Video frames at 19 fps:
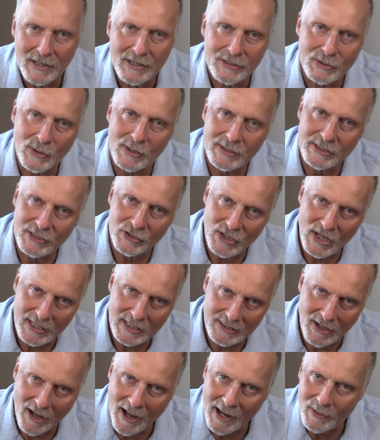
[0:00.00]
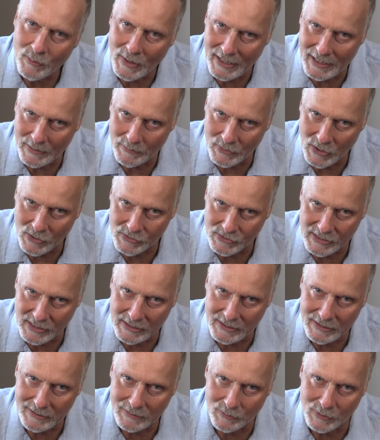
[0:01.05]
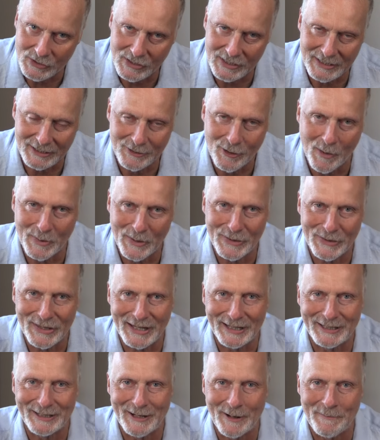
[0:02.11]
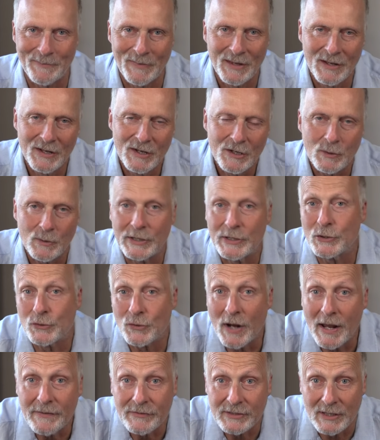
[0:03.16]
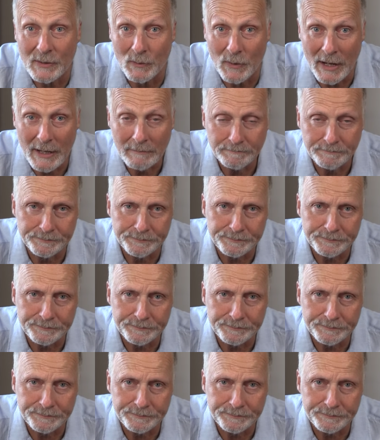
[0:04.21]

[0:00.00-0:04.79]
So I'll suggest highway hypnosis, which is a common thing, you know, where you drive somewhere,